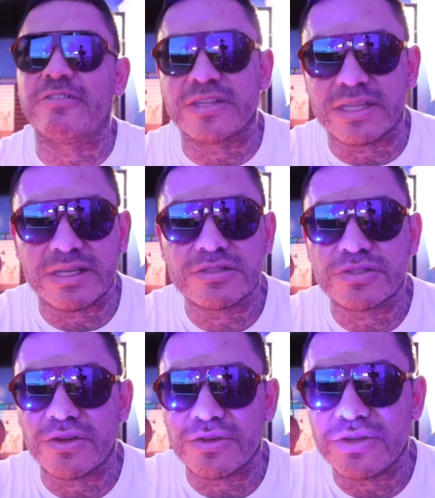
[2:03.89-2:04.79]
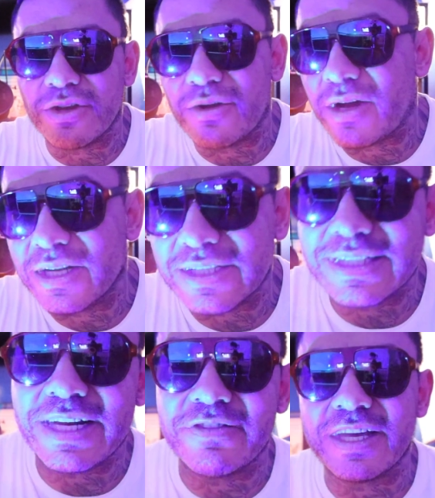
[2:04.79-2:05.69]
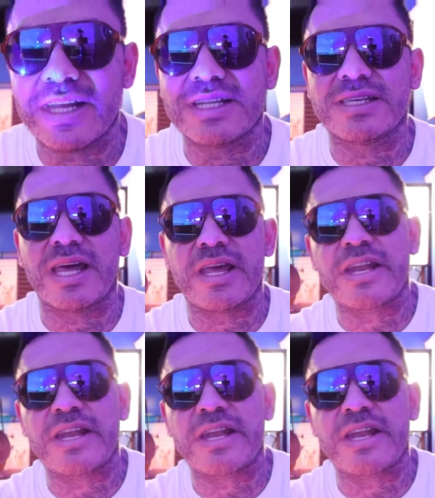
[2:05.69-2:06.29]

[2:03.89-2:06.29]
everything. So, you know, let's not even get into that.